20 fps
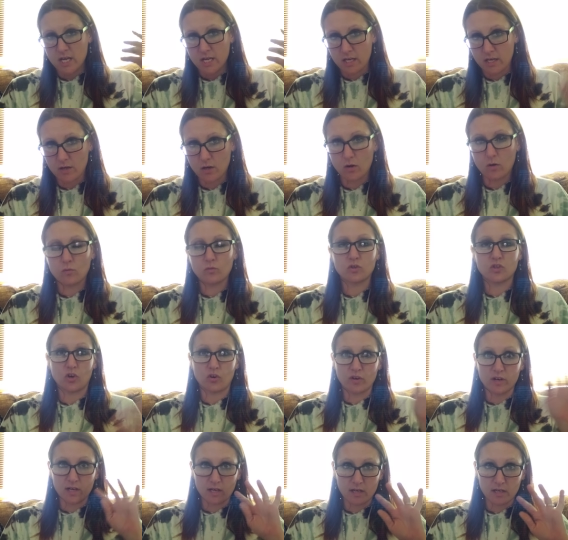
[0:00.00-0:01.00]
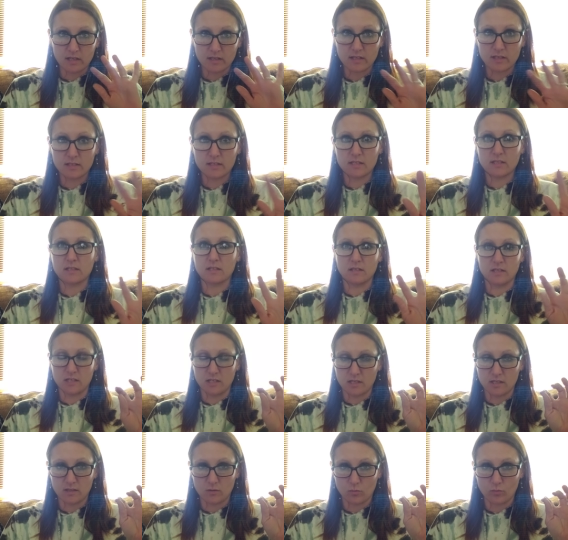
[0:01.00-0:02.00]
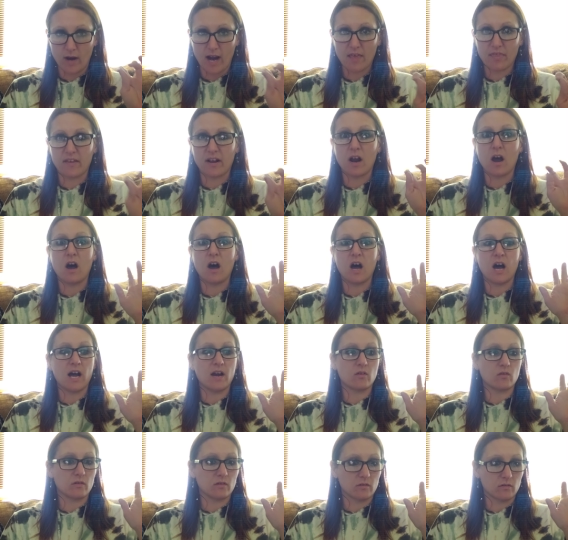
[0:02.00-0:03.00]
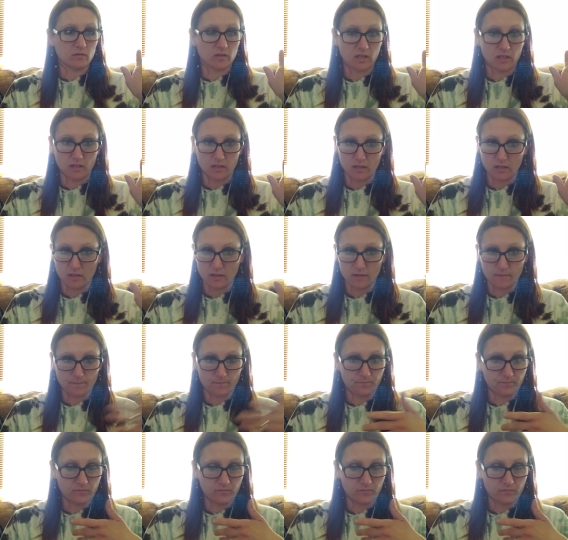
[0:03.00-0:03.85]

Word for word: you know, during the, the wrath of God or the